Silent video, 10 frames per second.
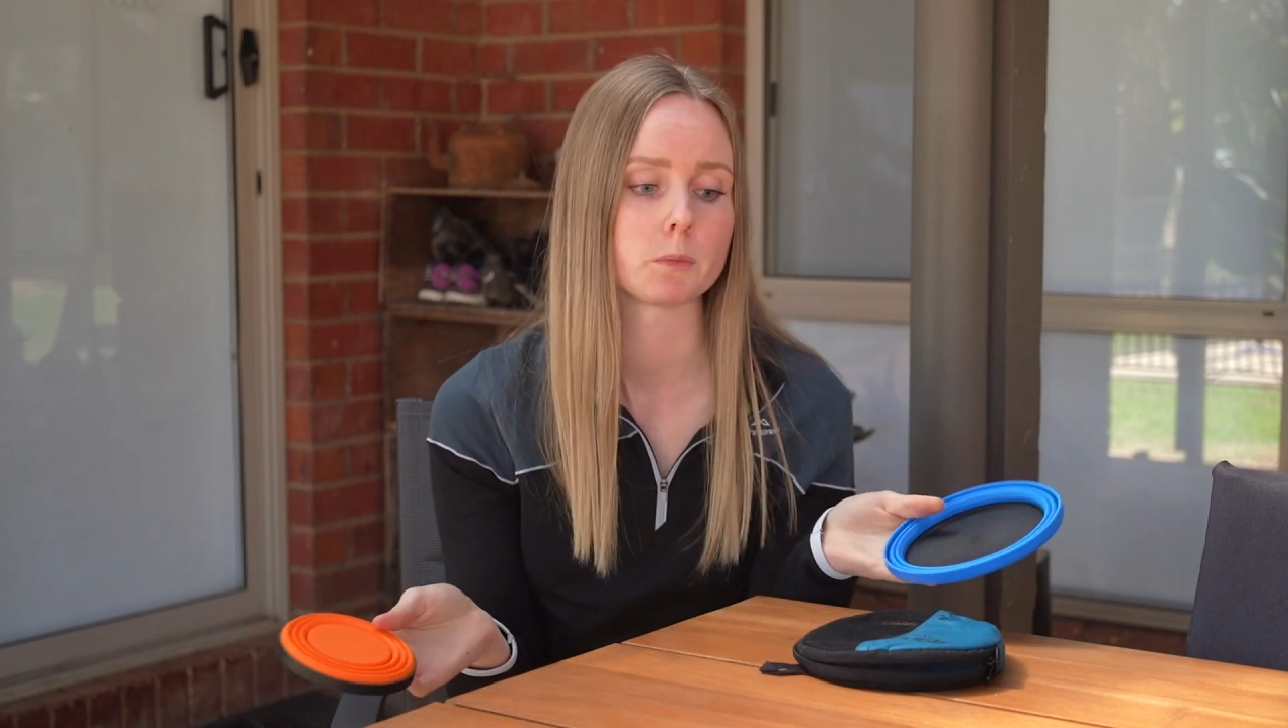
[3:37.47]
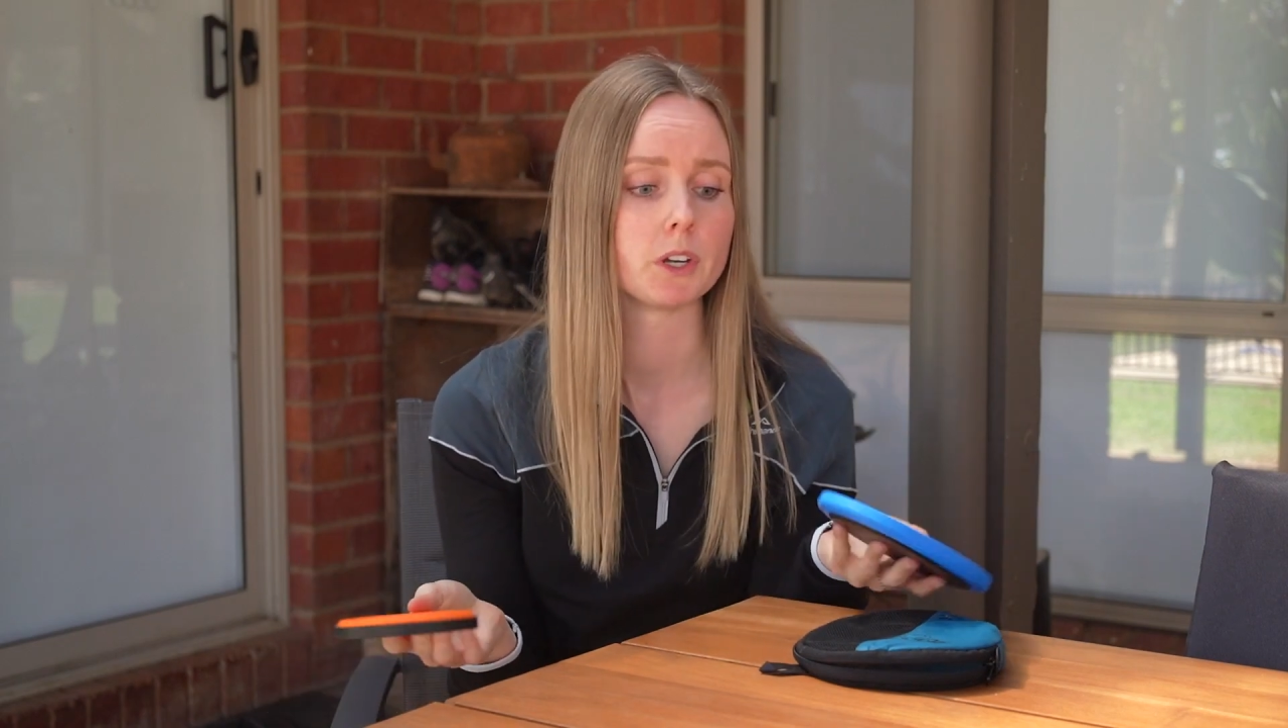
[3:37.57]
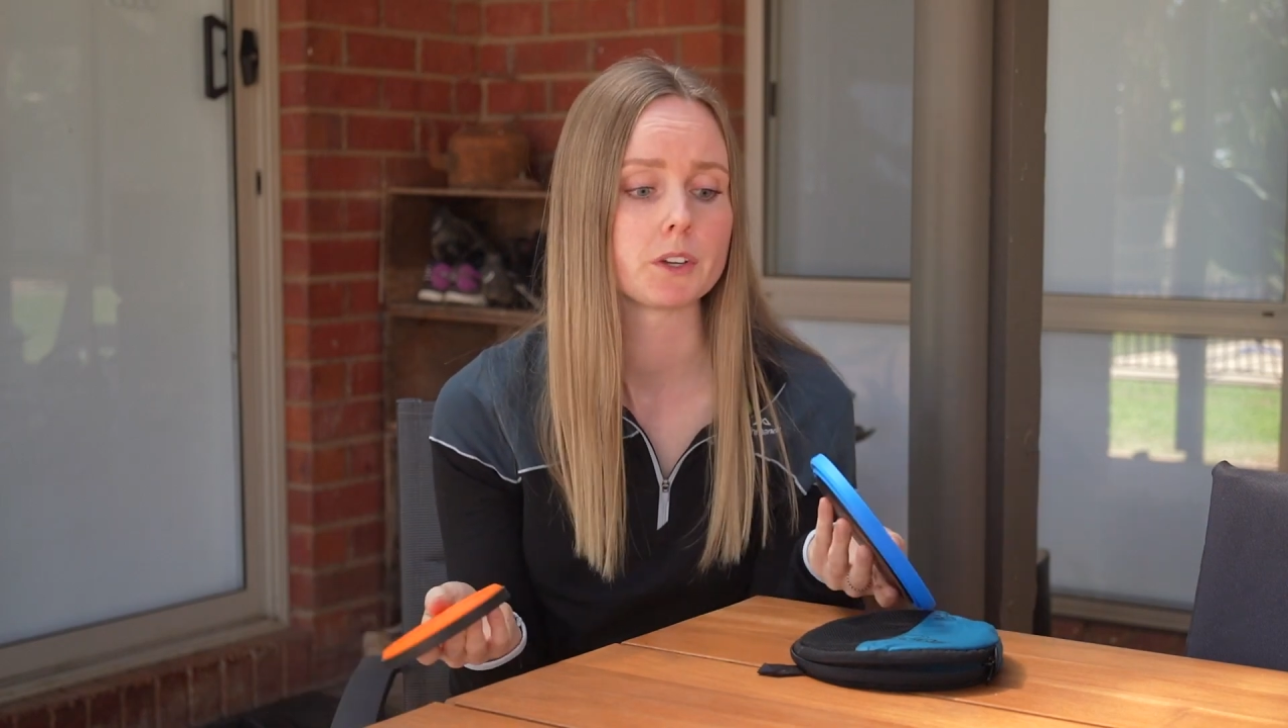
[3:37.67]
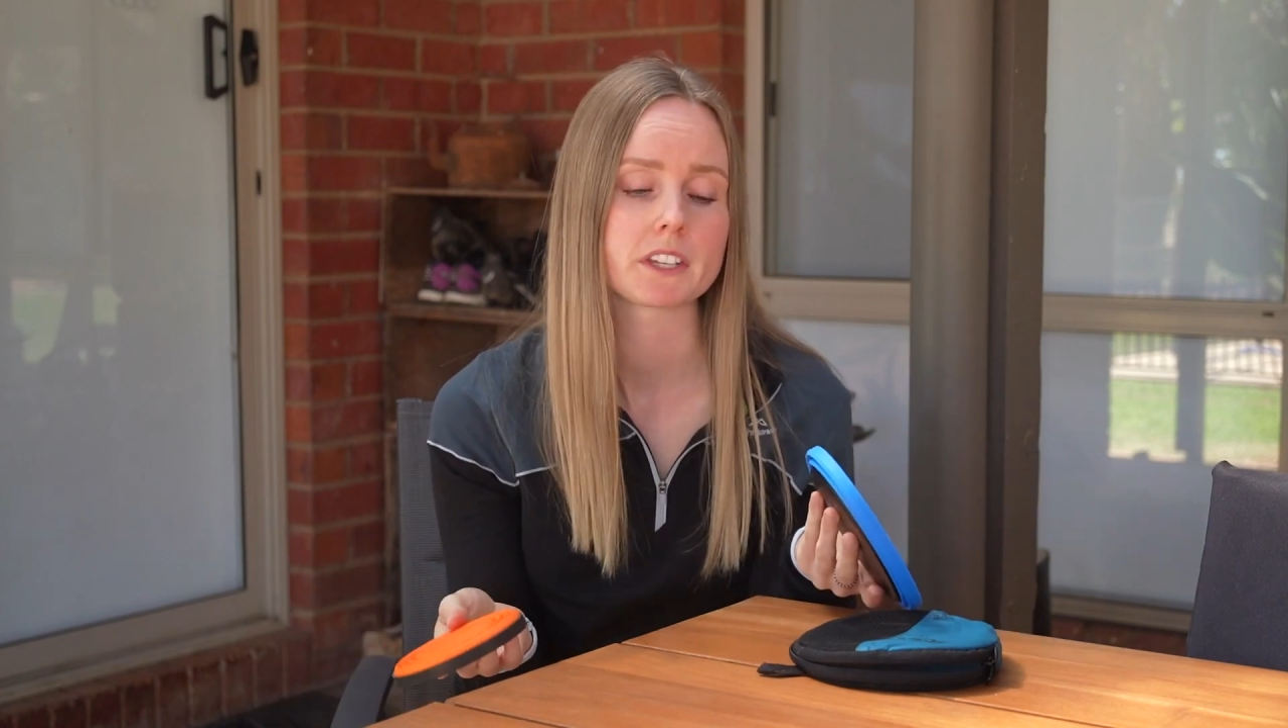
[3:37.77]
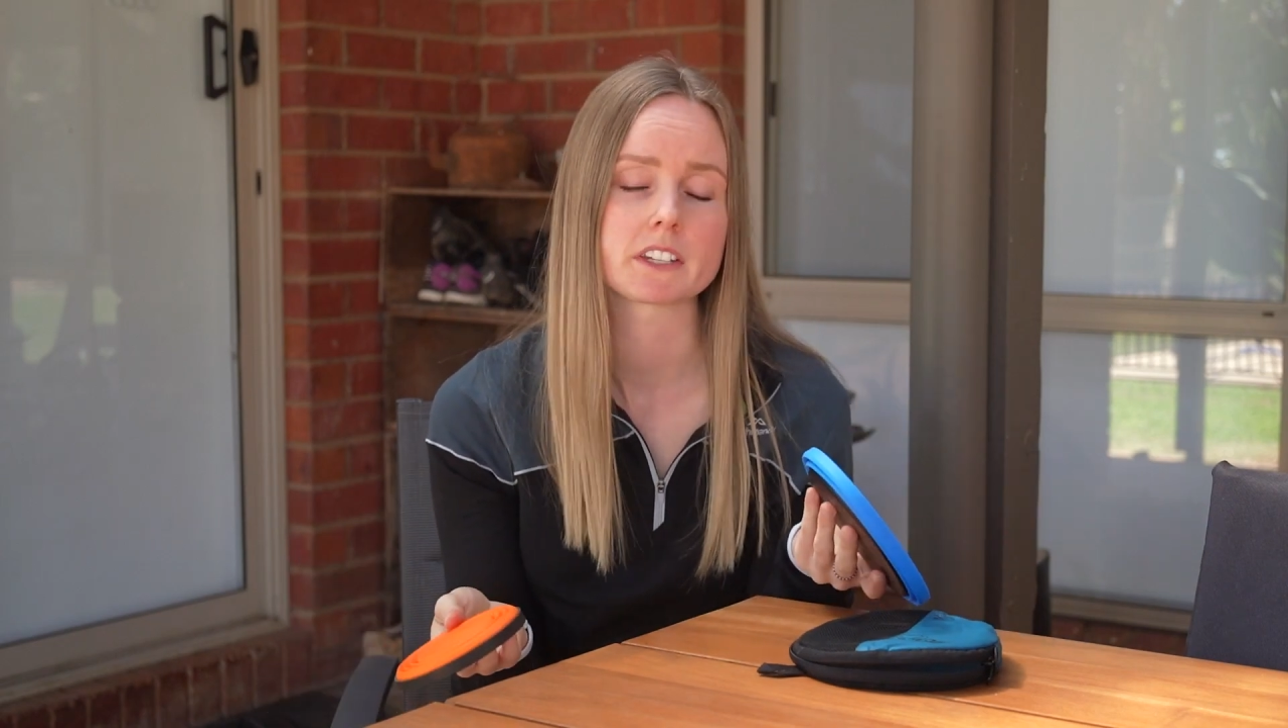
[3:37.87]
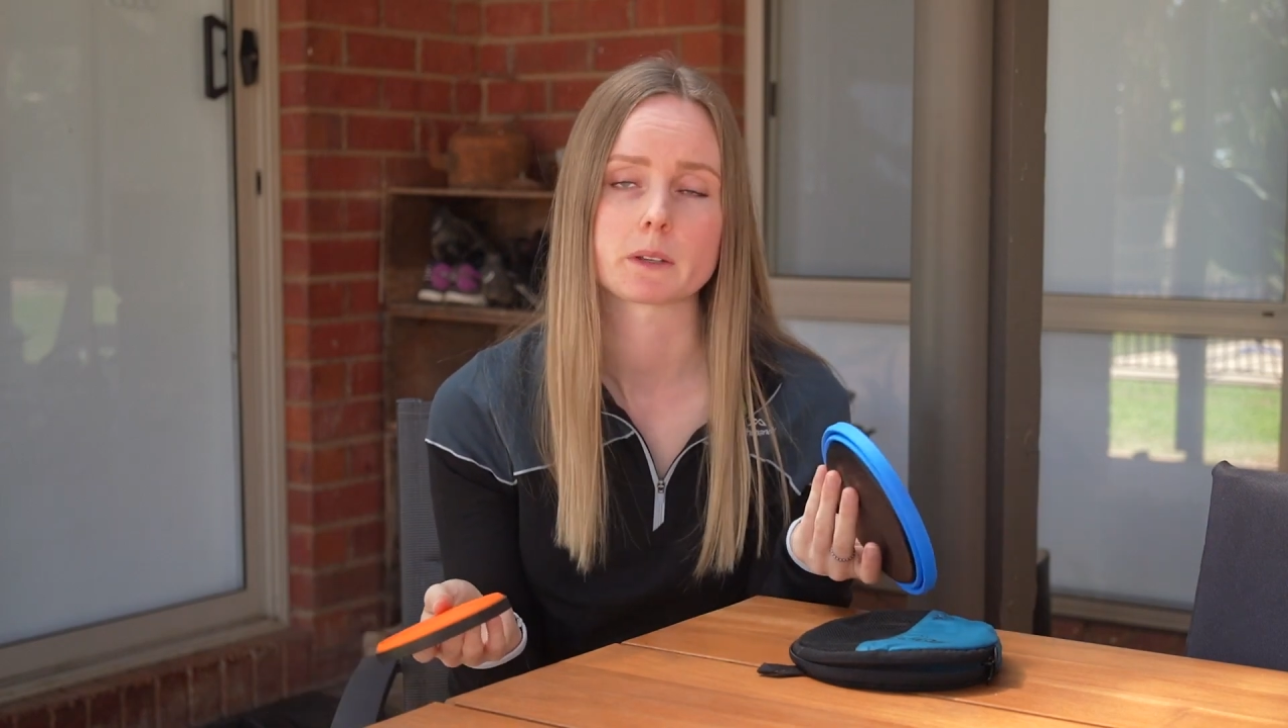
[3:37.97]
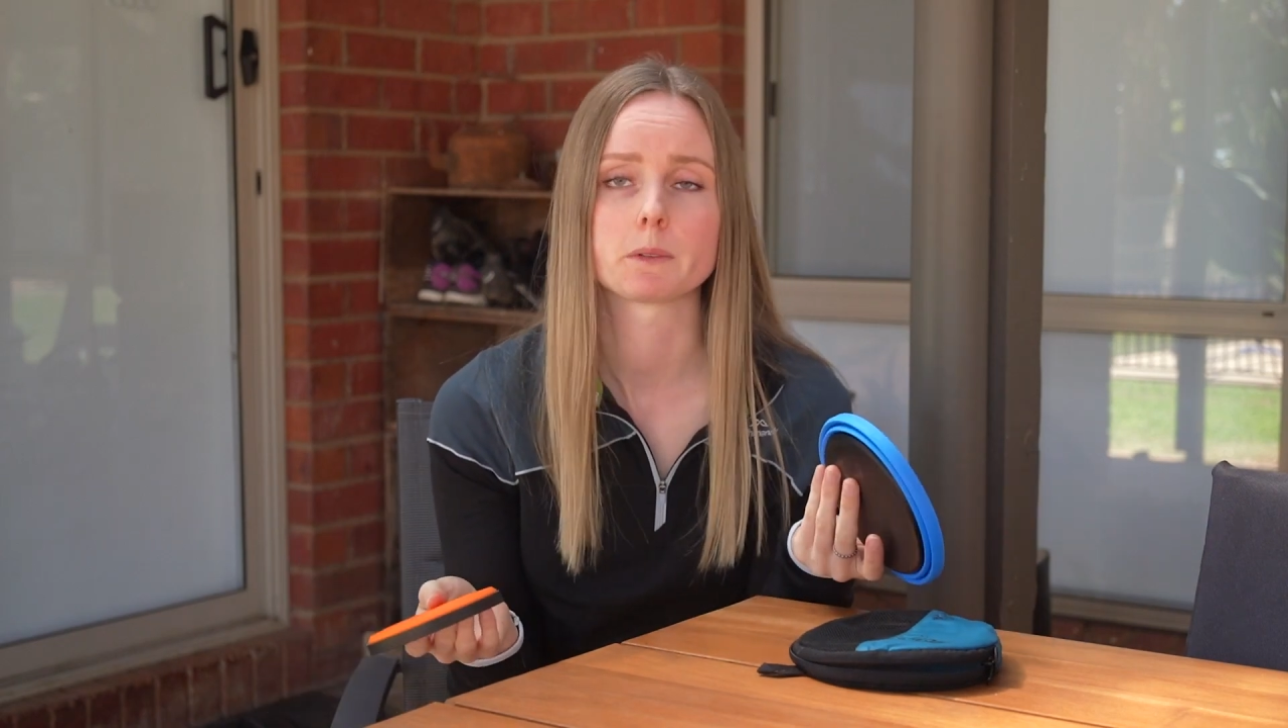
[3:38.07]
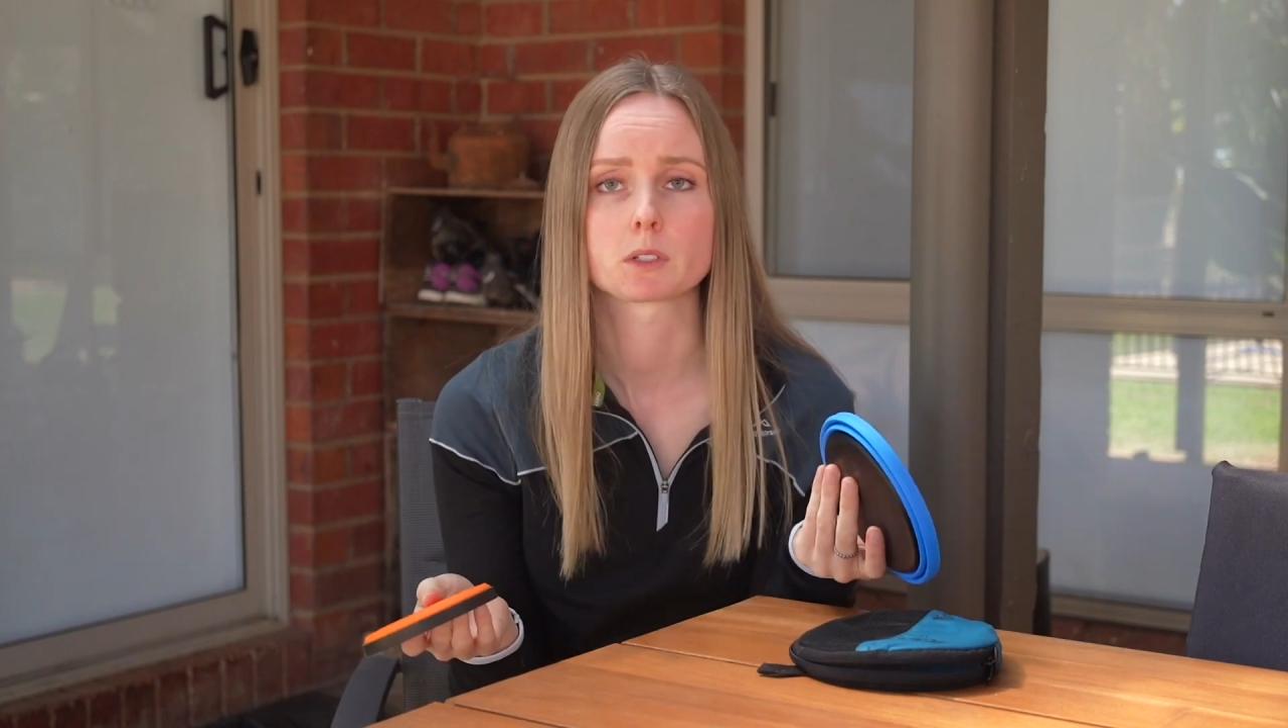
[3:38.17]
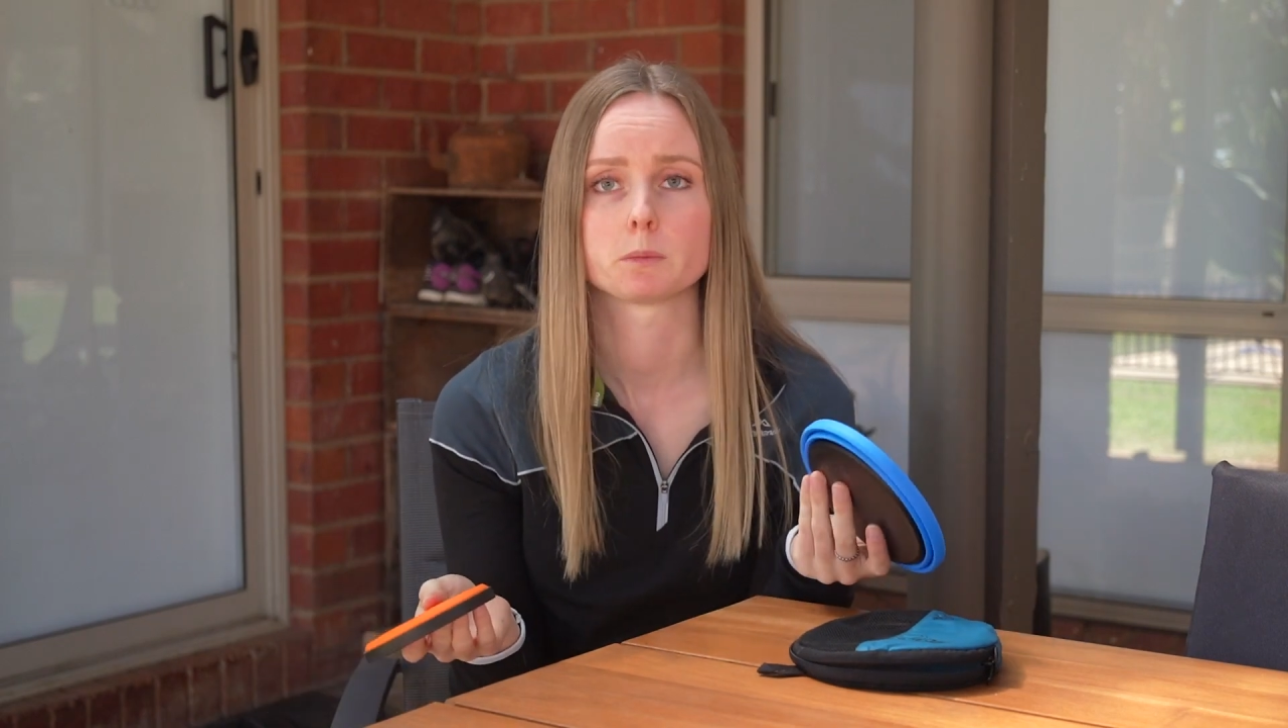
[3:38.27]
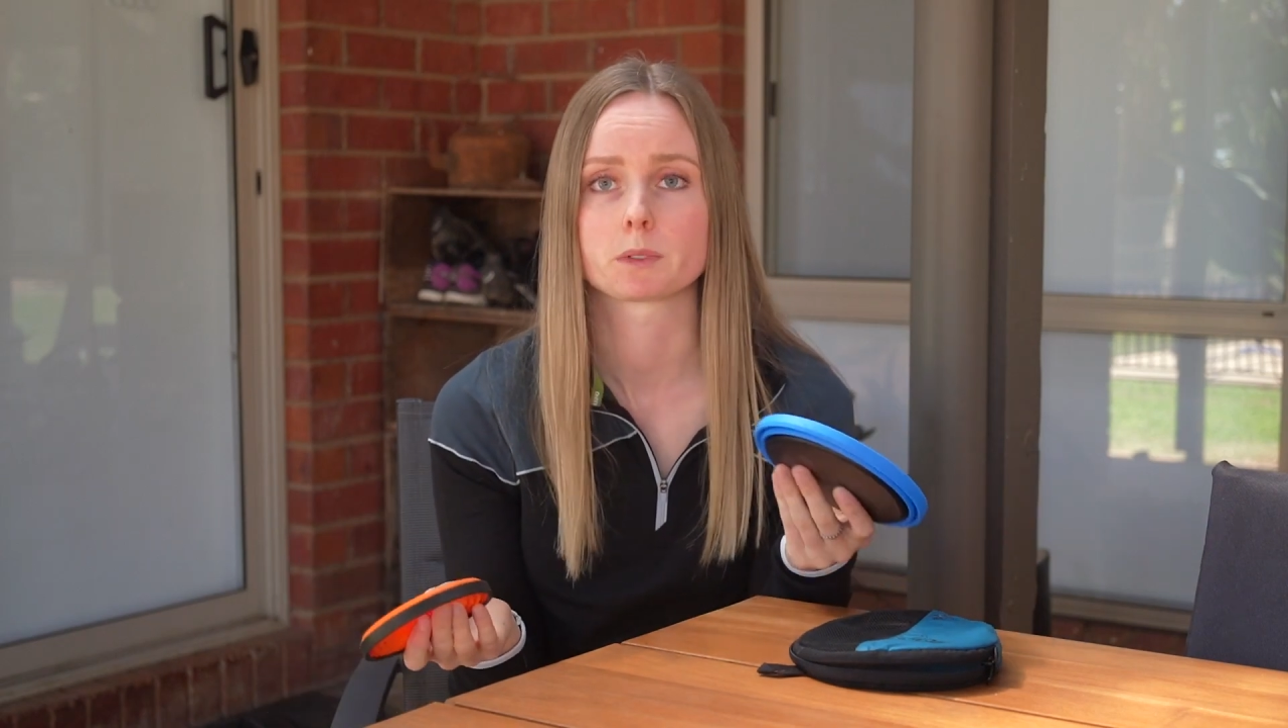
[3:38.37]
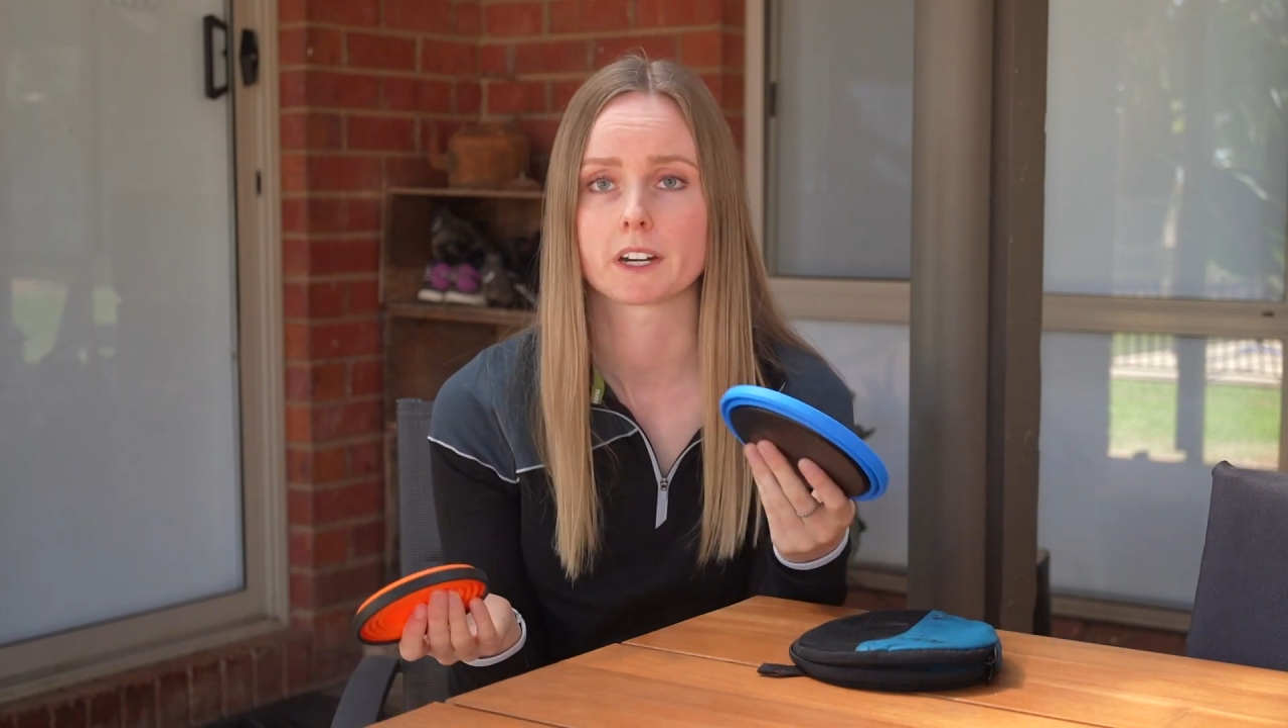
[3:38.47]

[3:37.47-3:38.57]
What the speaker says: We know Cedar Summit's a good